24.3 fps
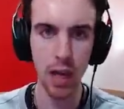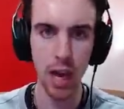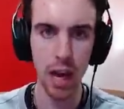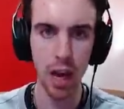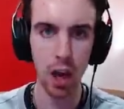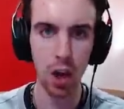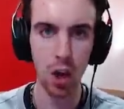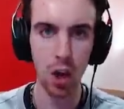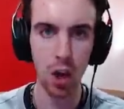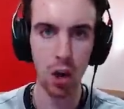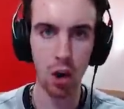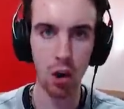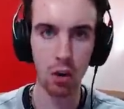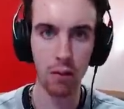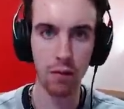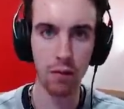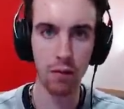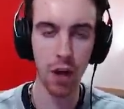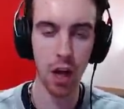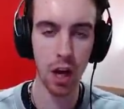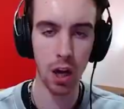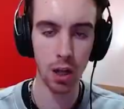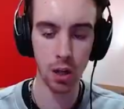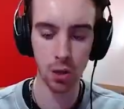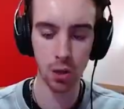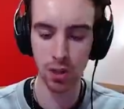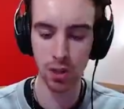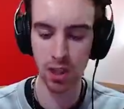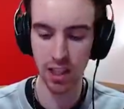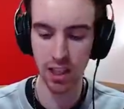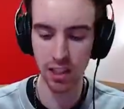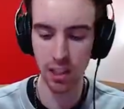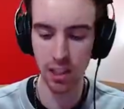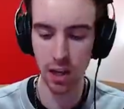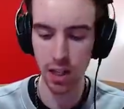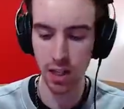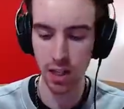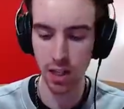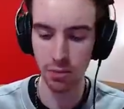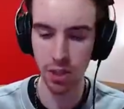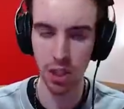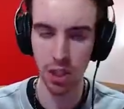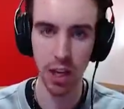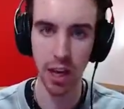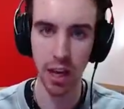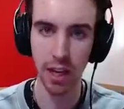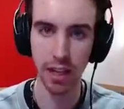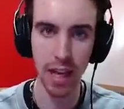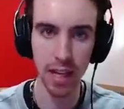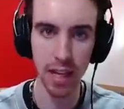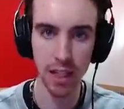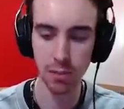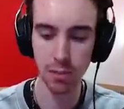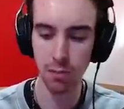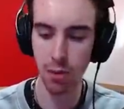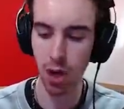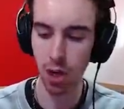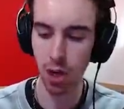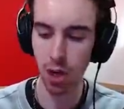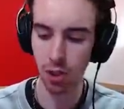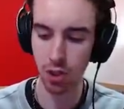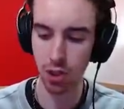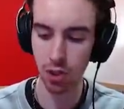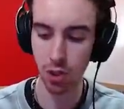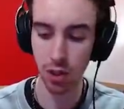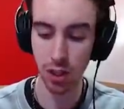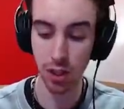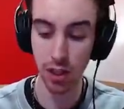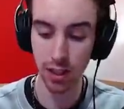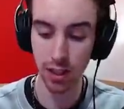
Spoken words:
a lot of utility items. You get gas masks, you can get